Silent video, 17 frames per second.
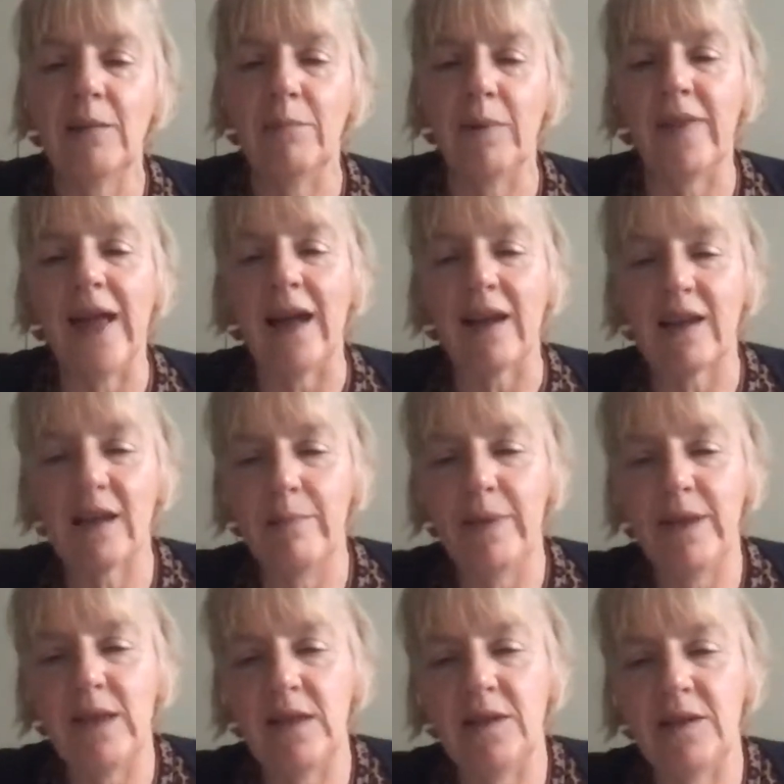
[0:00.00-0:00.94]
but that
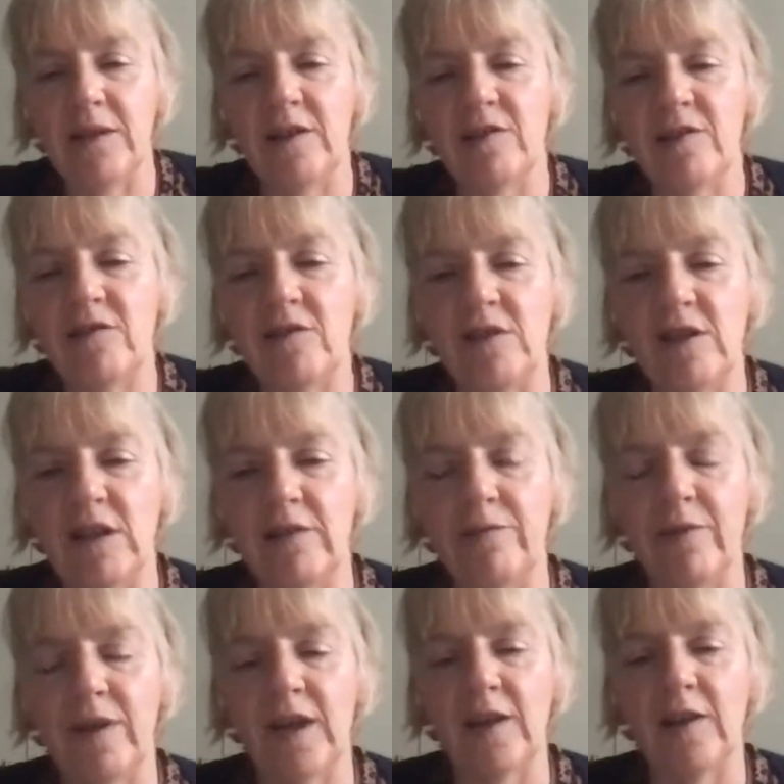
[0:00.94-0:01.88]
committed her to
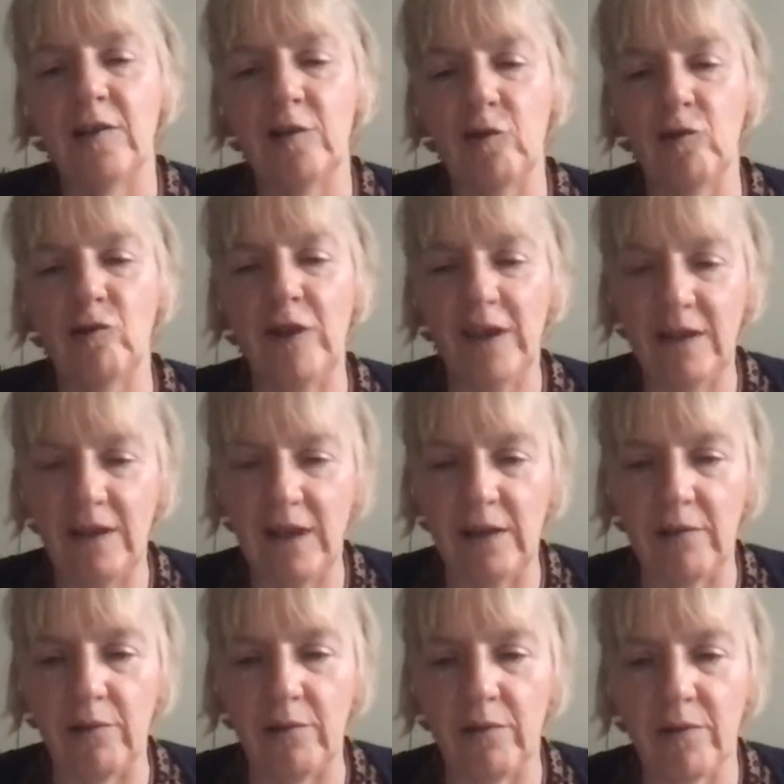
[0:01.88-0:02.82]
delivering the Green
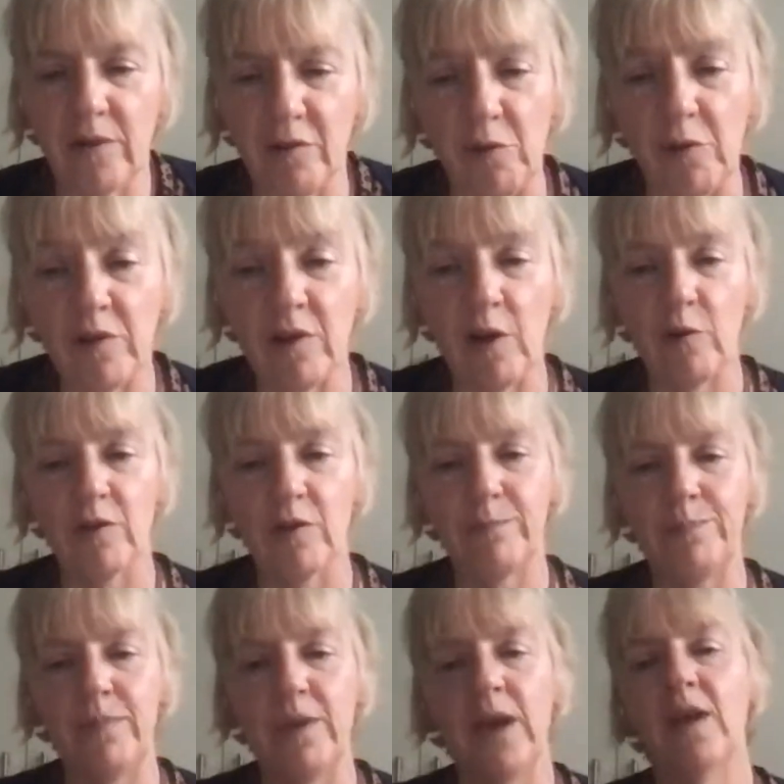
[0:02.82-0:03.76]
Deal. So, so it was
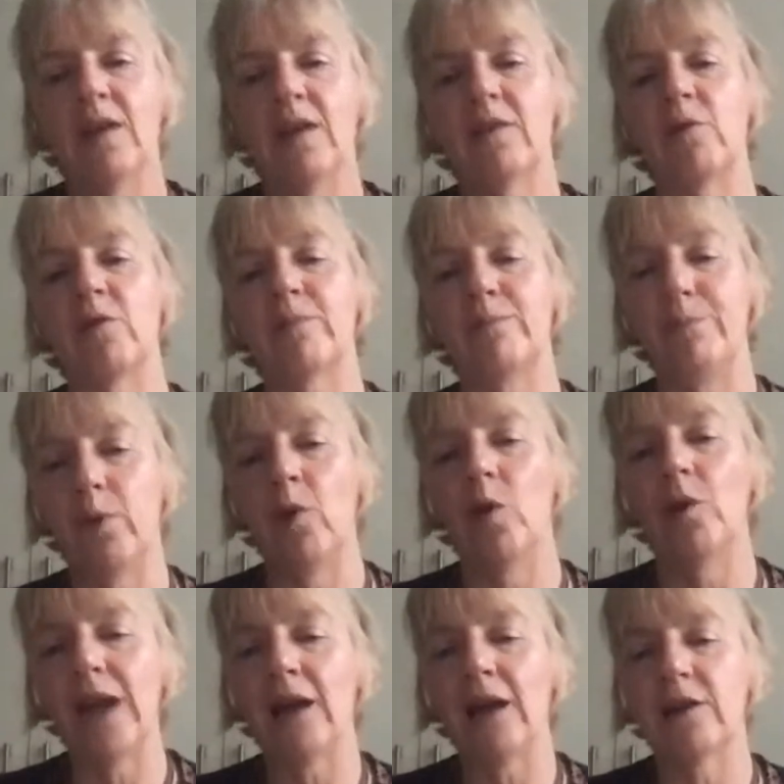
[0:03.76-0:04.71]
so it was
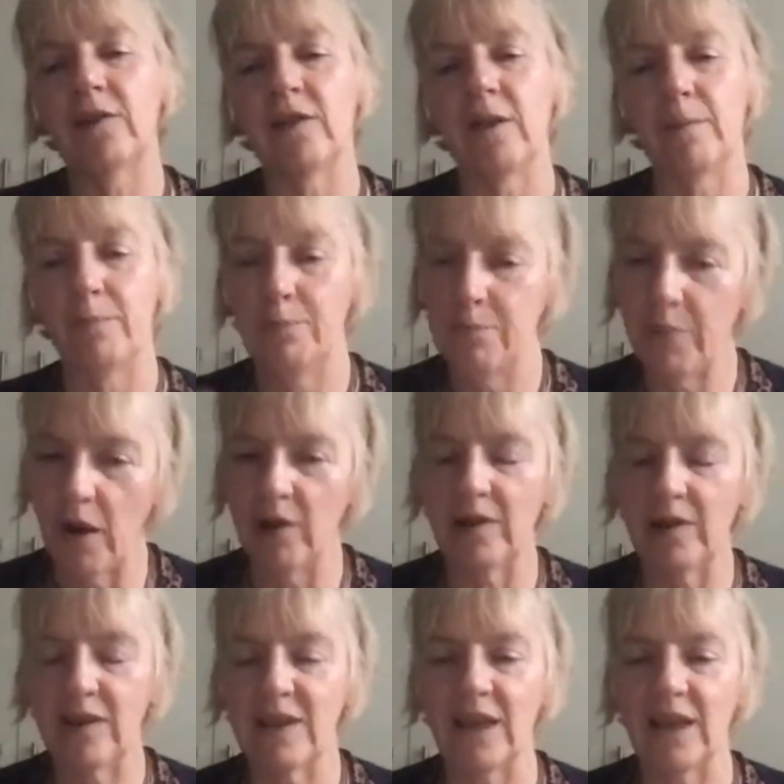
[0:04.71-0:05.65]
born out of the
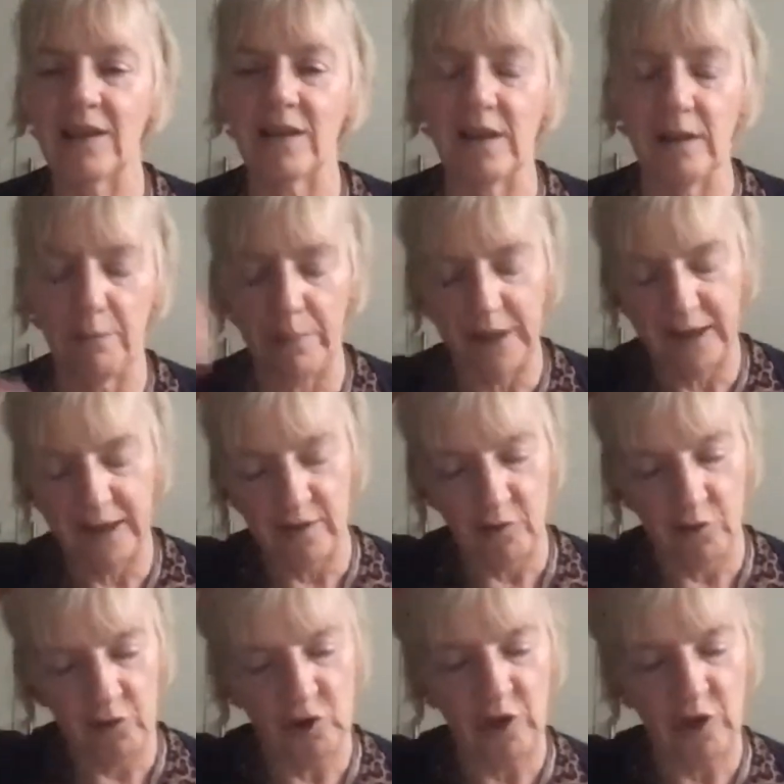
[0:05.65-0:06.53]
politics and the political